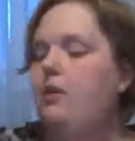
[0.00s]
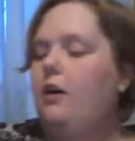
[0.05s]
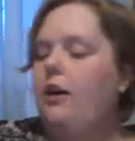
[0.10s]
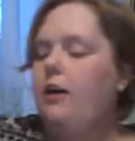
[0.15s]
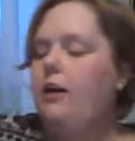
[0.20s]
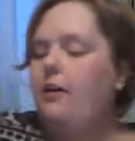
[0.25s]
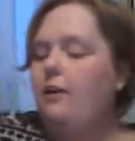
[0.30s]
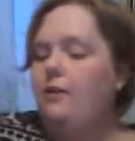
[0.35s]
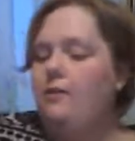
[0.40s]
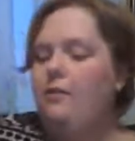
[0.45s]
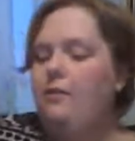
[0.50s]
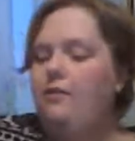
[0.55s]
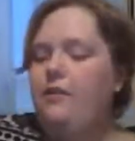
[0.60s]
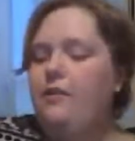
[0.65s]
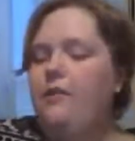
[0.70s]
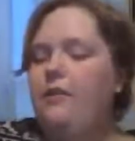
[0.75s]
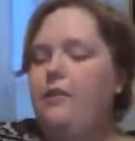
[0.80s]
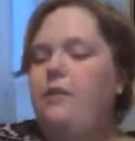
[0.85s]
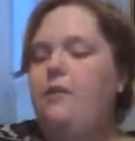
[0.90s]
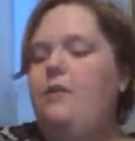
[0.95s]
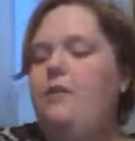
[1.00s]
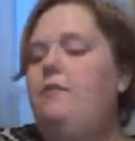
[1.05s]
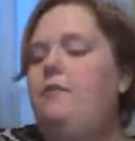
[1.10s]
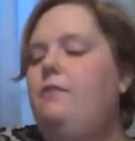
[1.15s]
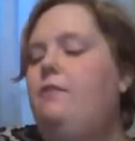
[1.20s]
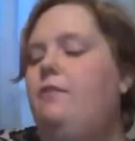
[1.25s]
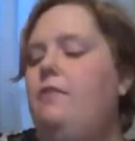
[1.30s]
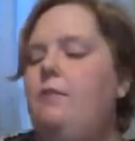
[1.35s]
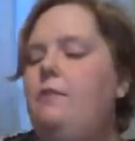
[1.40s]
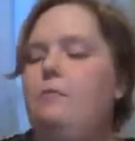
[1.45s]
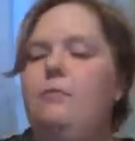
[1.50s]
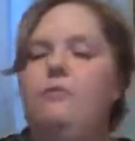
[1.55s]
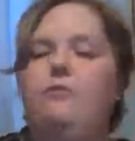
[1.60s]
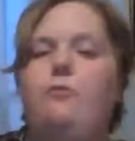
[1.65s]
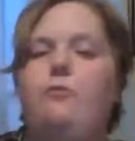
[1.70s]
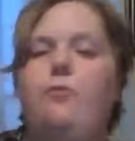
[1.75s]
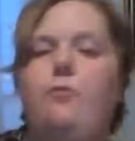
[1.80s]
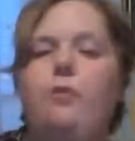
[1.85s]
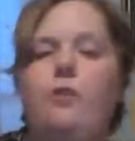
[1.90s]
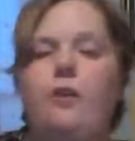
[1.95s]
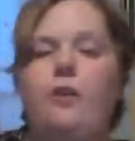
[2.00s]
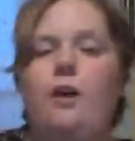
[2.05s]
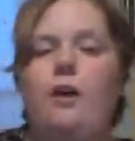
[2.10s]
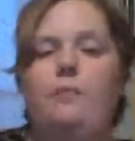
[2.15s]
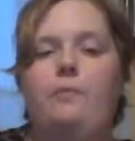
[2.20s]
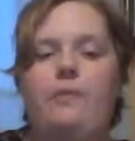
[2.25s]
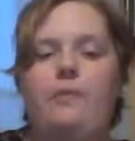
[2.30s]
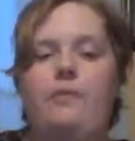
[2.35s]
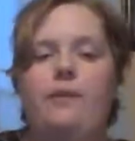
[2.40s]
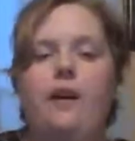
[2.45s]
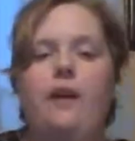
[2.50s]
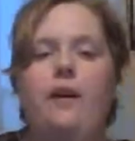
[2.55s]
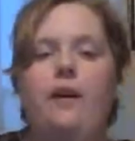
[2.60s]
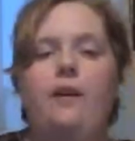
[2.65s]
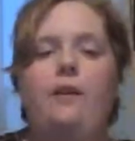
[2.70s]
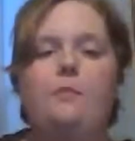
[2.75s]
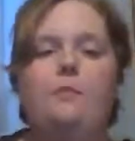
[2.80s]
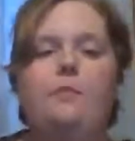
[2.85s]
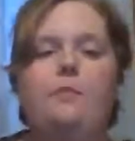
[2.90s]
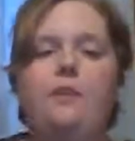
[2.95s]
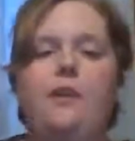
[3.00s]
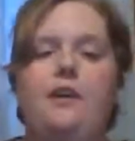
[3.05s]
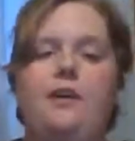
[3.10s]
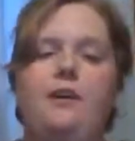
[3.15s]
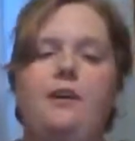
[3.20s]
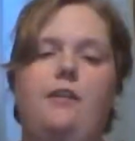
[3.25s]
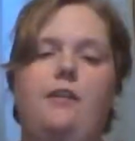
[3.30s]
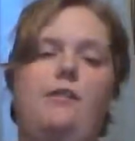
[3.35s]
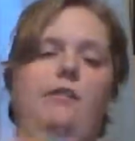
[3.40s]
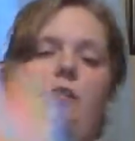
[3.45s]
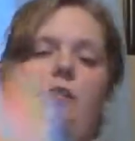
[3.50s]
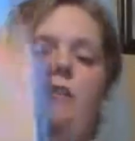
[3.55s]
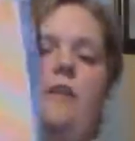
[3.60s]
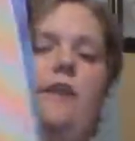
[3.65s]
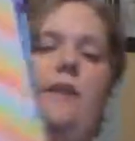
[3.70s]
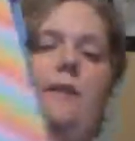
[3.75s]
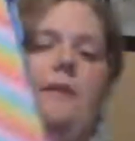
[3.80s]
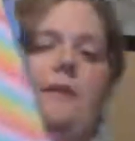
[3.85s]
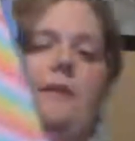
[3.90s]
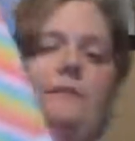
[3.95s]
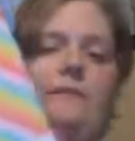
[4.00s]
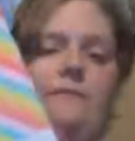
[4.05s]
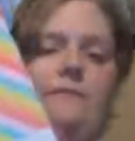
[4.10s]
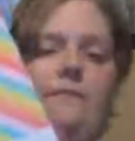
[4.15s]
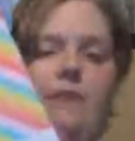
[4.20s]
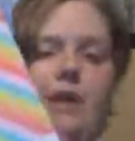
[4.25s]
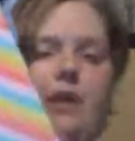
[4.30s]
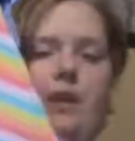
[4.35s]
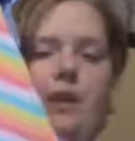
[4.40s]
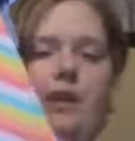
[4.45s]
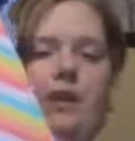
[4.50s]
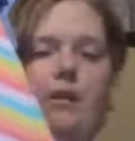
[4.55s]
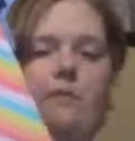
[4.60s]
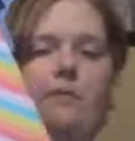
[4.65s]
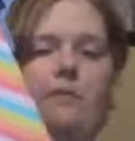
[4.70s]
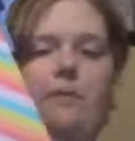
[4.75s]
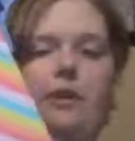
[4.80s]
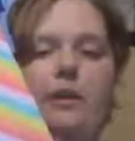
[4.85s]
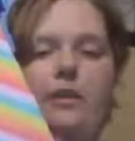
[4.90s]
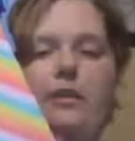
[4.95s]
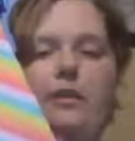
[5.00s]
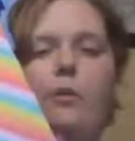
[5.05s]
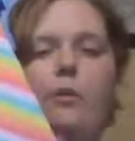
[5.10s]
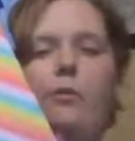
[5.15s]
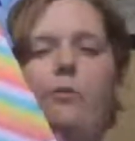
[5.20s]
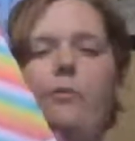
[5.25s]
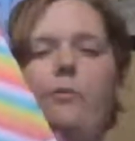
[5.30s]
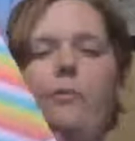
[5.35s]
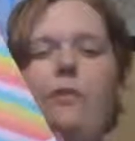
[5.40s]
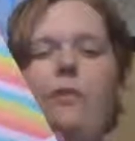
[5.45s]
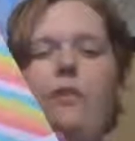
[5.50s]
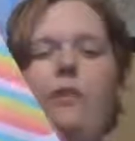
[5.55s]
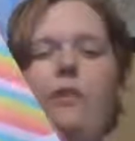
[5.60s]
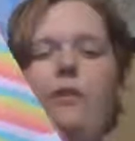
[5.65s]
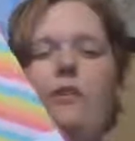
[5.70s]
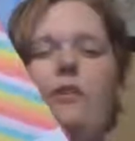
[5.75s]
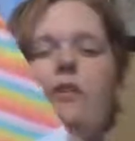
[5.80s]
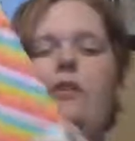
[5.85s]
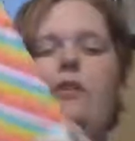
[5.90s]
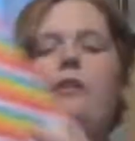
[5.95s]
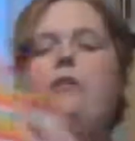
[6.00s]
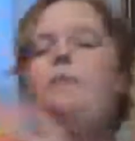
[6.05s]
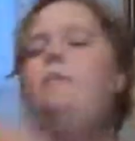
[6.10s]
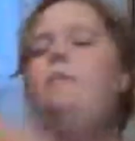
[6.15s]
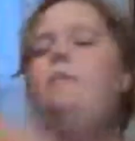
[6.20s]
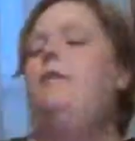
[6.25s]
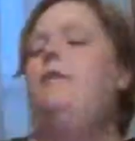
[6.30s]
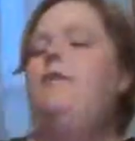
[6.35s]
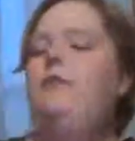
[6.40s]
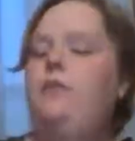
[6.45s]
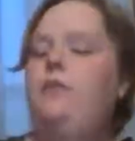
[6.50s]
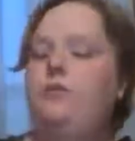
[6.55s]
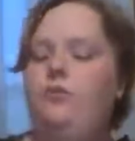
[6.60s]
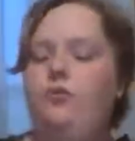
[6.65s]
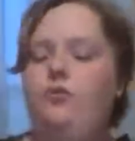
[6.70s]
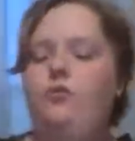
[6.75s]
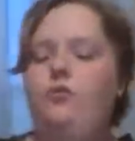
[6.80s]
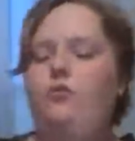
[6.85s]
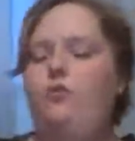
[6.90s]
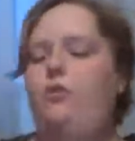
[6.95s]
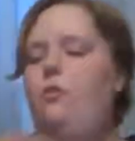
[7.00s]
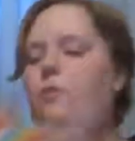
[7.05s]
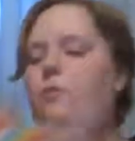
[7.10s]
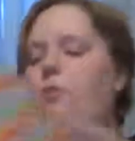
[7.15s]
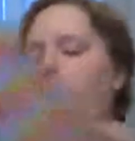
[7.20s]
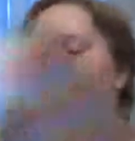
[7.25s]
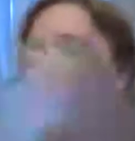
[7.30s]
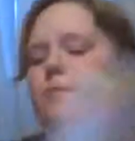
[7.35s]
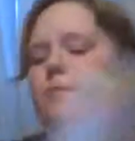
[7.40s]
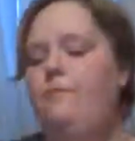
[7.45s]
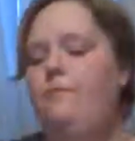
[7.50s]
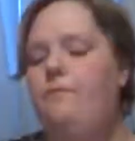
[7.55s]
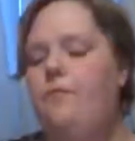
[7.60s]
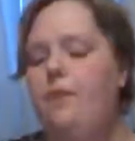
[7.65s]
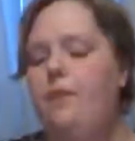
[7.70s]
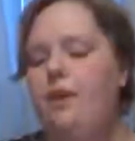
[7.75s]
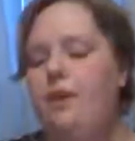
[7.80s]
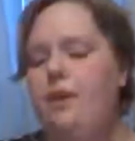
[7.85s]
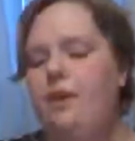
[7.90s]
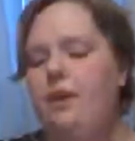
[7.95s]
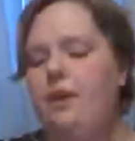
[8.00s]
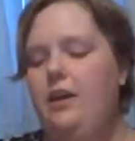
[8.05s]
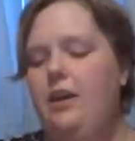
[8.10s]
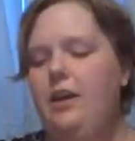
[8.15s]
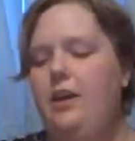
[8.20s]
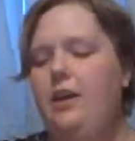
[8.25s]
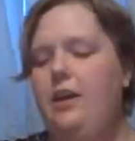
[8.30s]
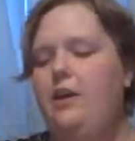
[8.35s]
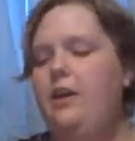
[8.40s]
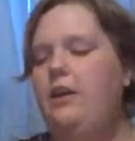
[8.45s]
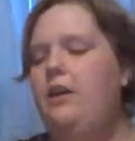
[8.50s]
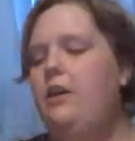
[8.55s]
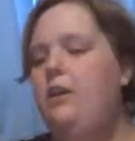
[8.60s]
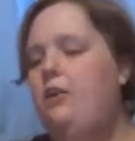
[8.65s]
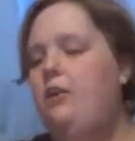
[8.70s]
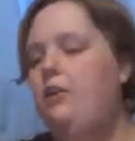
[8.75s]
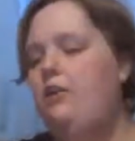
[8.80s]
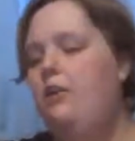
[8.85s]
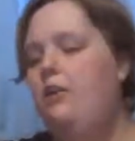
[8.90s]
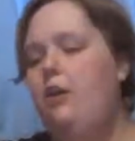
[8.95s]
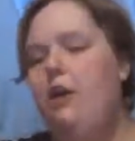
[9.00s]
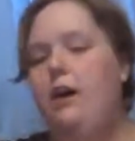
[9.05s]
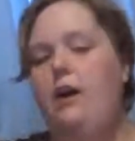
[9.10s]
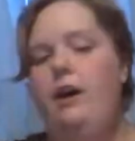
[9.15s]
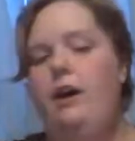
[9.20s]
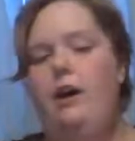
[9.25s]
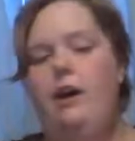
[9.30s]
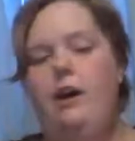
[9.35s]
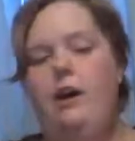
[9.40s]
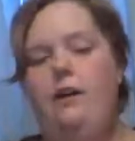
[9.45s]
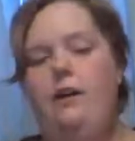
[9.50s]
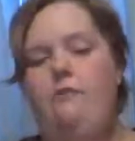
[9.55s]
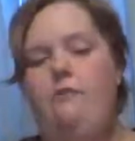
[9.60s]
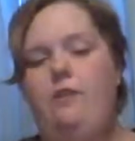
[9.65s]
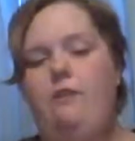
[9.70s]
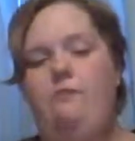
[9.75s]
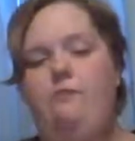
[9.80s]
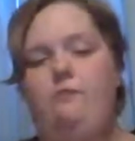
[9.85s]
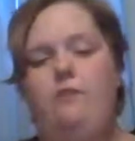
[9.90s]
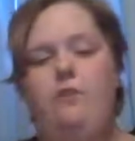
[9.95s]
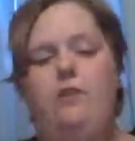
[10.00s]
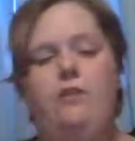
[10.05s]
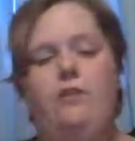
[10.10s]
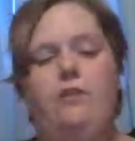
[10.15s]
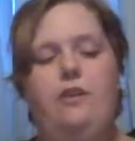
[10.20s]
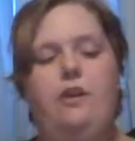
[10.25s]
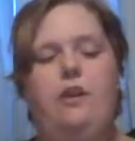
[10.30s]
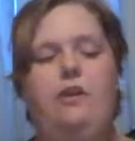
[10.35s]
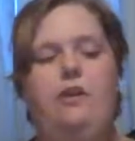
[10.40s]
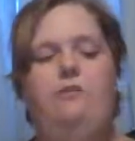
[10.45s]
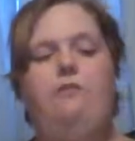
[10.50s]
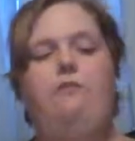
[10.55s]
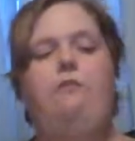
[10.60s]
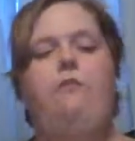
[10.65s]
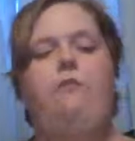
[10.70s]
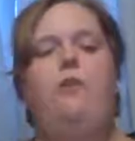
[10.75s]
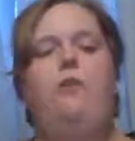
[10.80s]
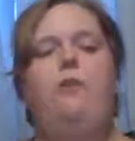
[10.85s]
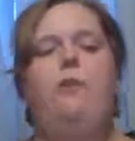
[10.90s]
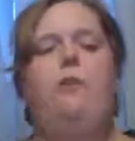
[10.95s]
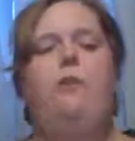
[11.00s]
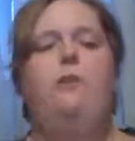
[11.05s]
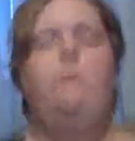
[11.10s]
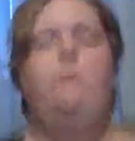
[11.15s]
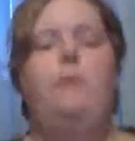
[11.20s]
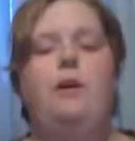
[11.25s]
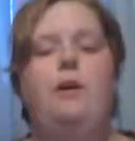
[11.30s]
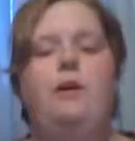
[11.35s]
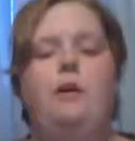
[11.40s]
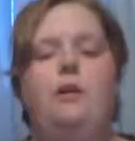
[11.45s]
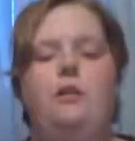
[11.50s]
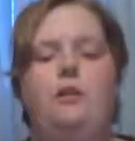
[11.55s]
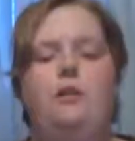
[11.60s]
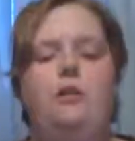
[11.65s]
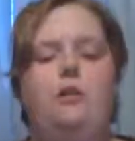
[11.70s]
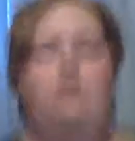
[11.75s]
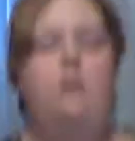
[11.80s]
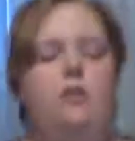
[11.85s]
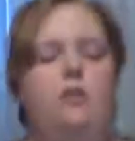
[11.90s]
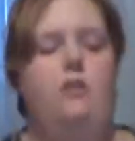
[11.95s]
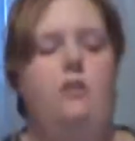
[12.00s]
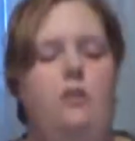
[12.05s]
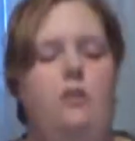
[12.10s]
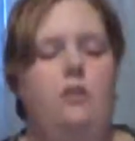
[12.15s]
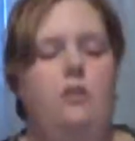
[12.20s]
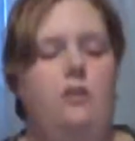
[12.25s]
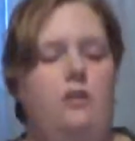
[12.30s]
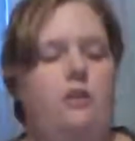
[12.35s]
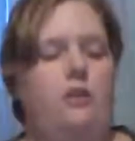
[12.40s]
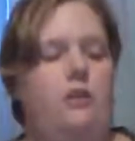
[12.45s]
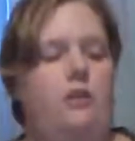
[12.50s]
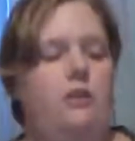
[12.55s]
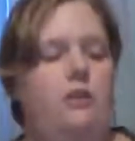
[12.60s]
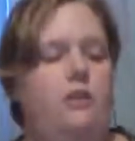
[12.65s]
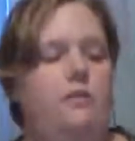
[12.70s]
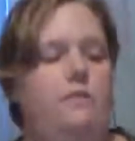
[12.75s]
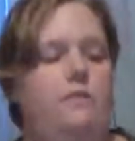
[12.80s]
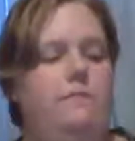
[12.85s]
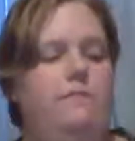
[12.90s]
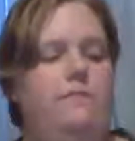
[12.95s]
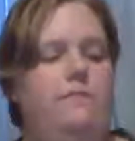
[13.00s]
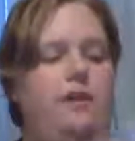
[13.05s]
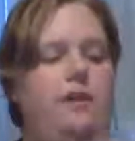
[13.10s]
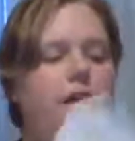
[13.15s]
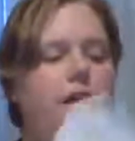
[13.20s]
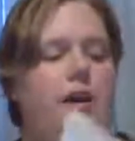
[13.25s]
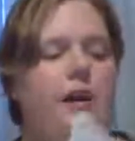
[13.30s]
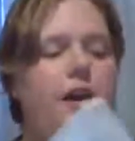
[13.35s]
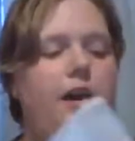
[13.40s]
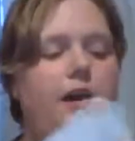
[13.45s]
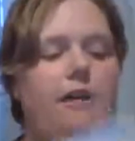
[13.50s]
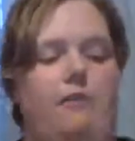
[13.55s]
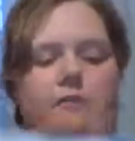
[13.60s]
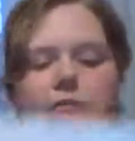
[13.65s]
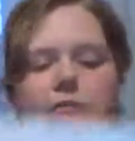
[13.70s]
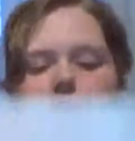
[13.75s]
Another thing that you guys have seen before a couple of times is my notebook, my teacher's notebook. In here, I have everything from, I have